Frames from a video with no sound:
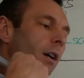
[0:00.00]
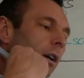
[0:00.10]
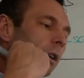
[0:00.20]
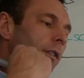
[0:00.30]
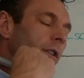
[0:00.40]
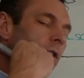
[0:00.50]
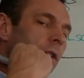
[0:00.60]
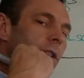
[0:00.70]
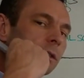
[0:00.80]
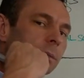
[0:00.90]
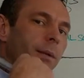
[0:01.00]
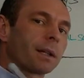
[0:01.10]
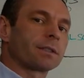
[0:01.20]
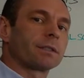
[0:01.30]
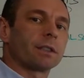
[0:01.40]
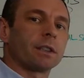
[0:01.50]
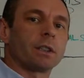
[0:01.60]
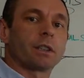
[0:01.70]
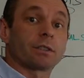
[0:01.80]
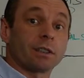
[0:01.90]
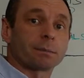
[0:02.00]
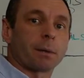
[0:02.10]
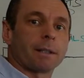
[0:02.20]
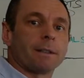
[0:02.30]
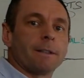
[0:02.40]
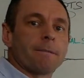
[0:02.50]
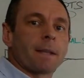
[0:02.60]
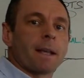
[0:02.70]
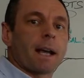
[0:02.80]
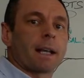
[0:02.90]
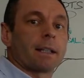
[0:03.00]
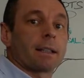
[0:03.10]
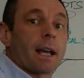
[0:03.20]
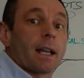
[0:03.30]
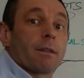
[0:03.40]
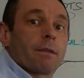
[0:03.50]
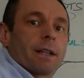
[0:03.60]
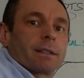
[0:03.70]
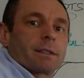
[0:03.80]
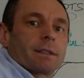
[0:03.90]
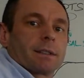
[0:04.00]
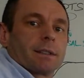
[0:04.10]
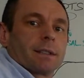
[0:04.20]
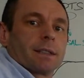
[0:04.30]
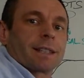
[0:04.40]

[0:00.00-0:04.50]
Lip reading: onto the transverse processes in your C-spine, and it elevates the